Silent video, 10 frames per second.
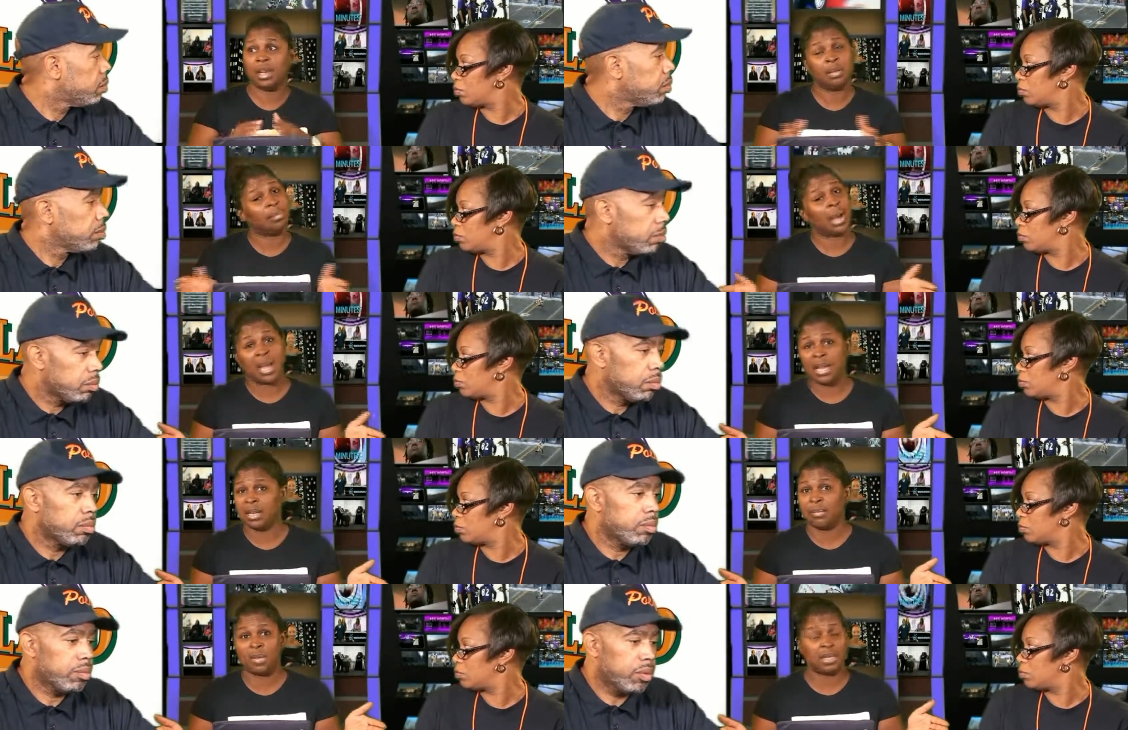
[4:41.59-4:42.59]
Speaker 1: done by
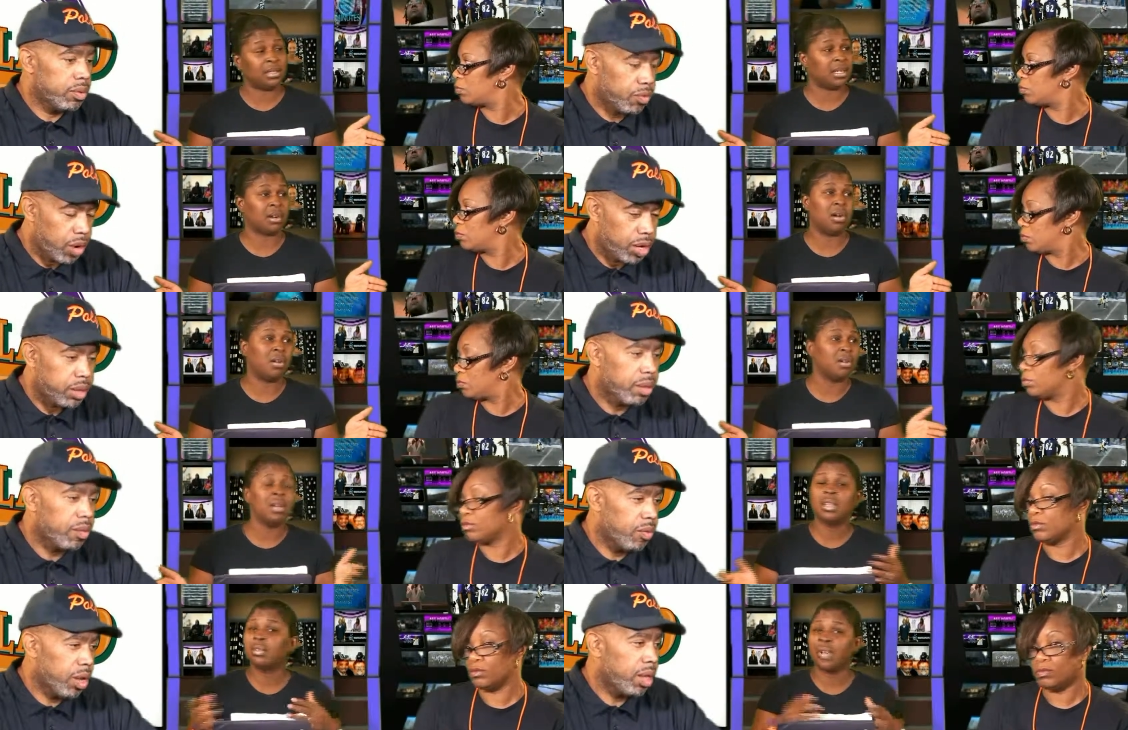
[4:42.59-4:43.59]
any means at all.
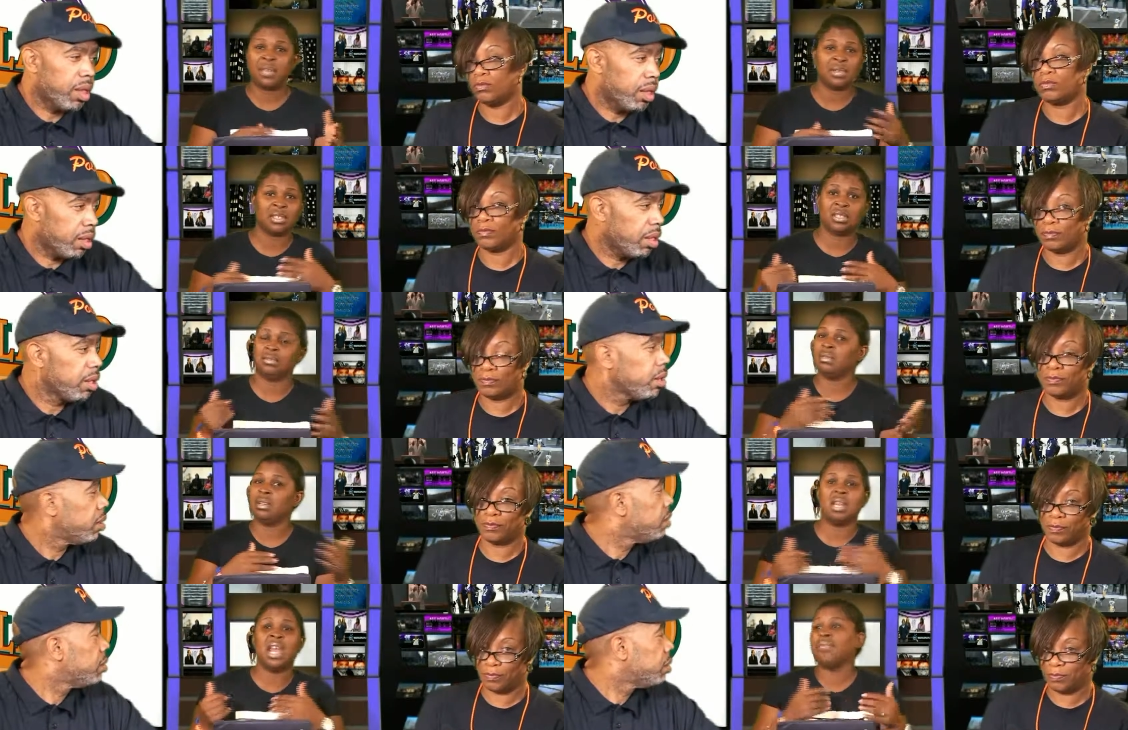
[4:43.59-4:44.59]
Right. The Ravens
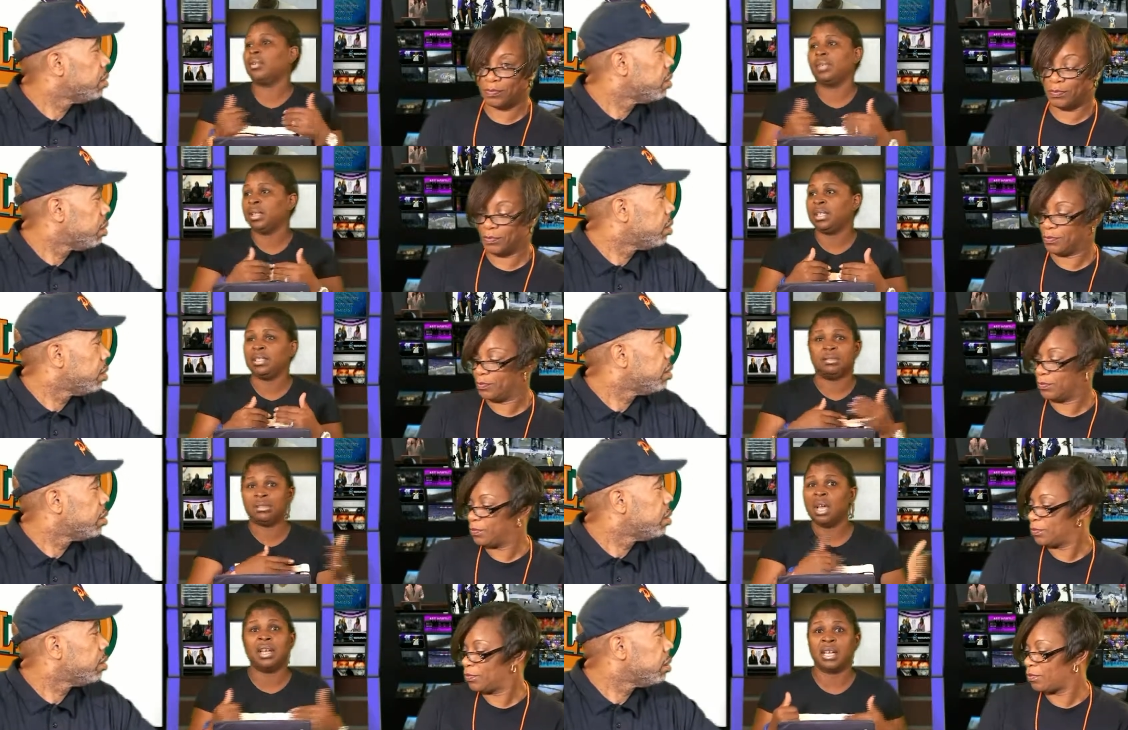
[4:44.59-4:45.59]
never really
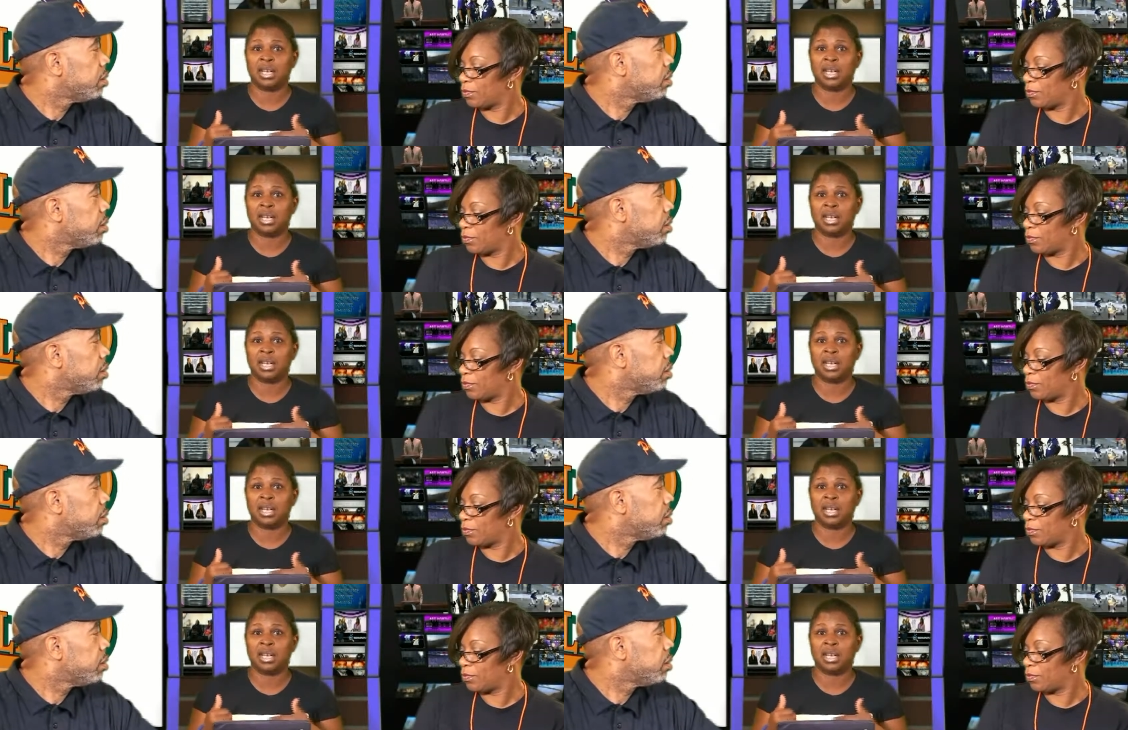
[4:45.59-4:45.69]
done